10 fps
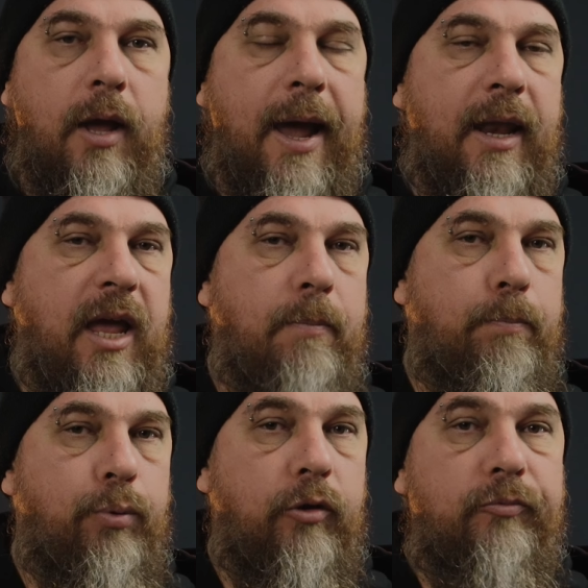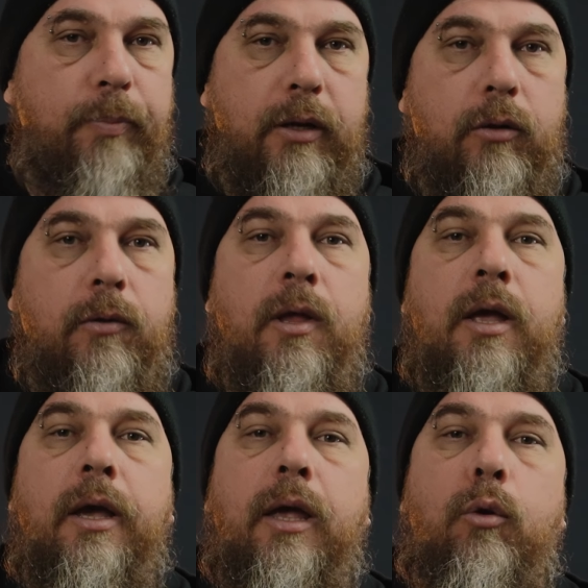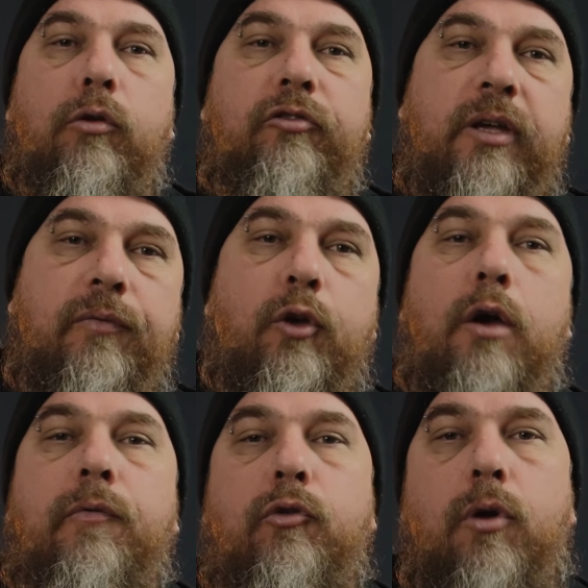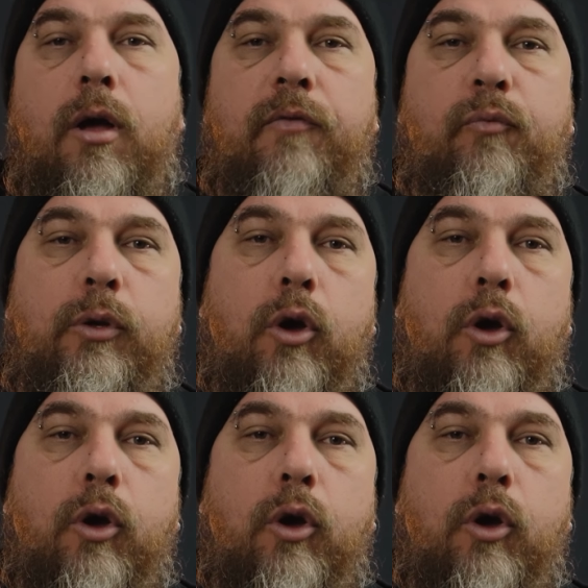and a boost pedal can also give you overdrive when